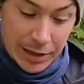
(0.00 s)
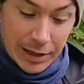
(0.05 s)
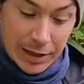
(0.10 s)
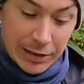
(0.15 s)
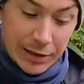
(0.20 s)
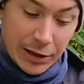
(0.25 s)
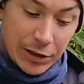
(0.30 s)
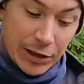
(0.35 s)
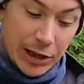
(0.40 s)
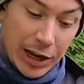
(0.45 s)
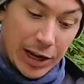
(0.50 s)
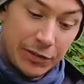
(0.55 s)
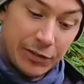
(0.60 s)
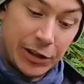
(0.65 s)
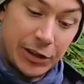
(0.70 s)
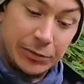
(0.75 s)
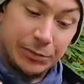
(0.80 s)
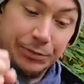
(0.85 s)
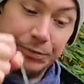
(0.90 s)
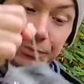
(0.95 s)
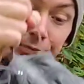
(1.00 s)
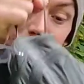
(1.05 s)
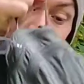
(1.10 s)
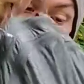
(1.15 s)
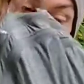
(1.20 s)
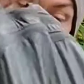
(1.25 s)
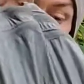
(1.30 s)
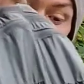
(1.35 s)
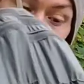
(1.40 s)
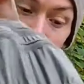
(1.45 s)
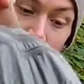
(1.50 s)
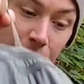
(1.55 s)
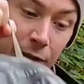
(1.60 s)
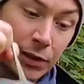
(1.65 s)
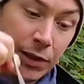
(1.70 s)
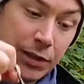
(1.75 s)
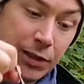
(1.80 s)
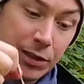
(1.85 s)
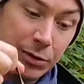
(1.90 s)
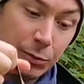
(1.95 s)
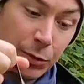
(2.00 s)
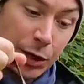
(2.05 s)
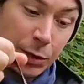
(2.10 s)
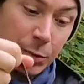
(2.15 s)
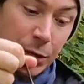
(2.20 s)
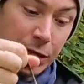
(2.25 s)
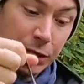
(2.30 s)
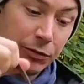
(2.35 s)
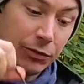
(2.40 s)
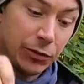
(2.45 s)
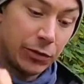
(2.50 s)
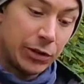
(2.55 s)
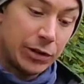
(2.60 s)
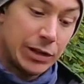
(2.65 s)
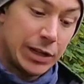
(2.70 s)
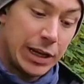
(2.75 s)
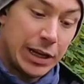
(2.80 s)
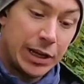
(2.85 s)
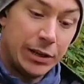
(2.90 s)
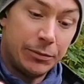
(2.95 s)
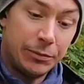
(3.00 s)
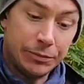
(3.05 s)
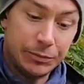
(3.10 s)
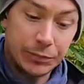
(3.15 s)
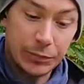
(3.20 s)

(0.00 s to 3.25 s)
And there you have it. This is my bag for the day.